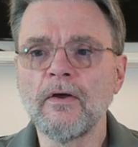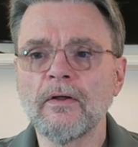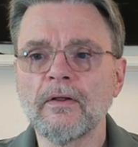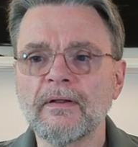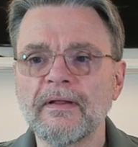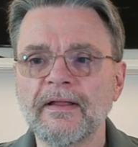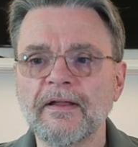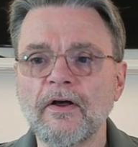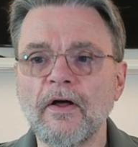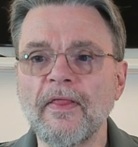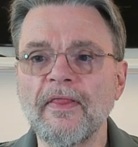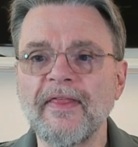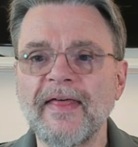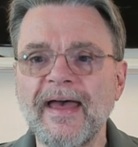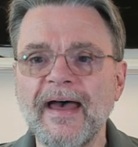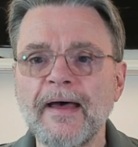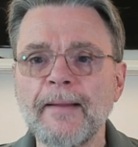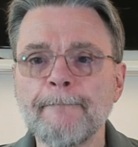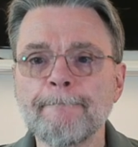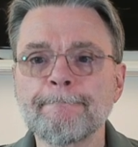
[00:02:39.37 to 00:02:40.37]
Click on
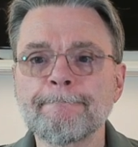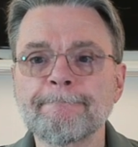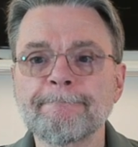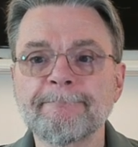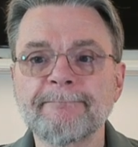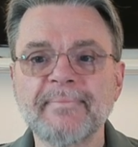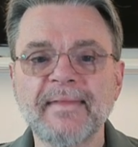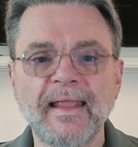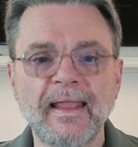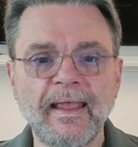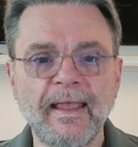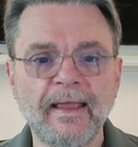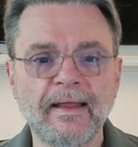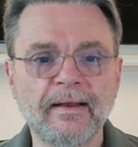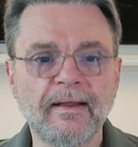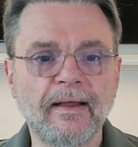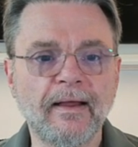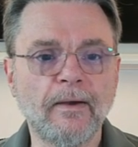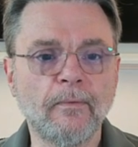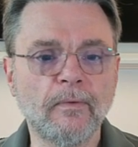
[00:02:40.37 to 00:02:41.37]
that,
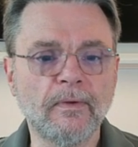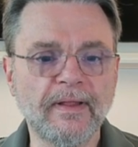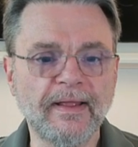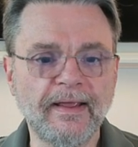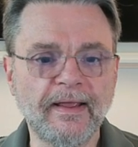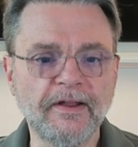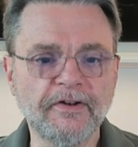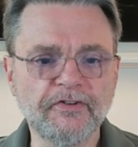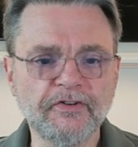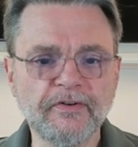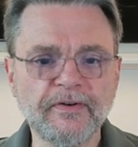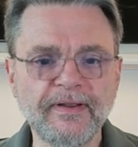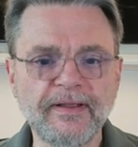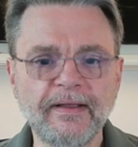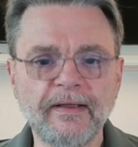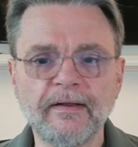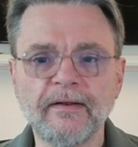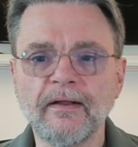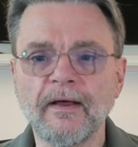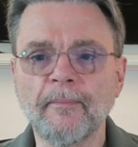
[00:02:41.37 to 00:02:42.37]
and I will enter
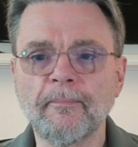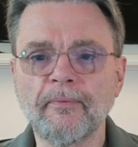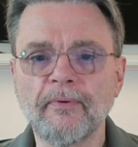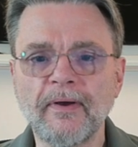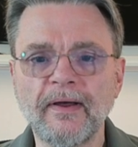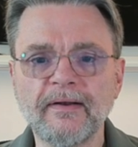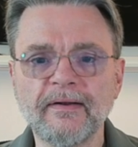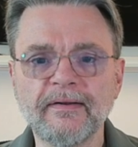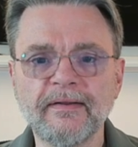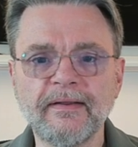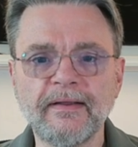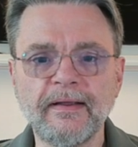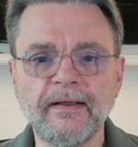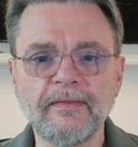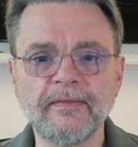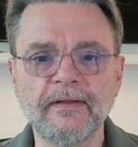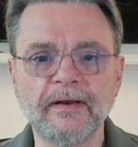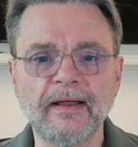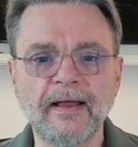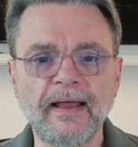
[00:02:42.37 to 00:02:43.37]
in a product key
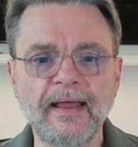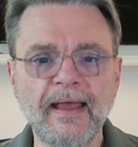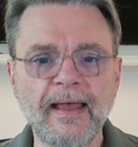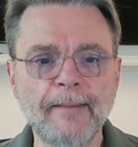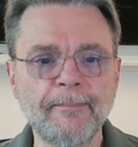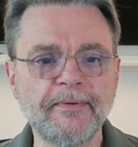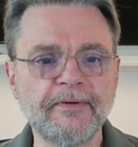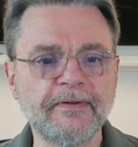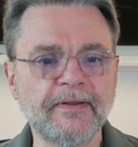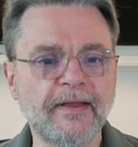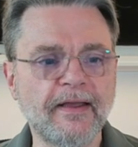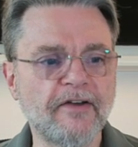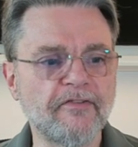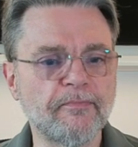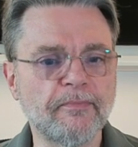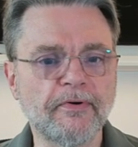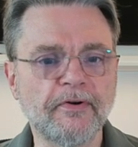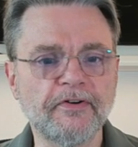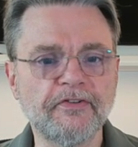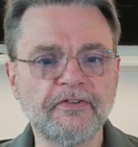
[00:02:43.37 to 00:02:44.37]
that I happen to
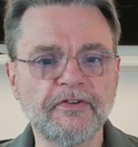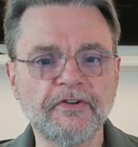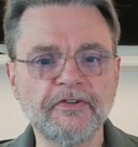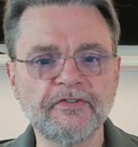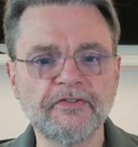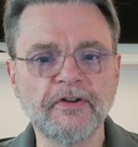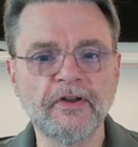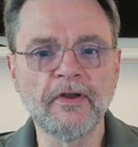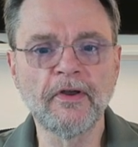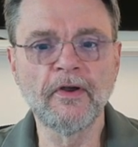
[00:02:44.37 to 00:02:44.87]
have purchased.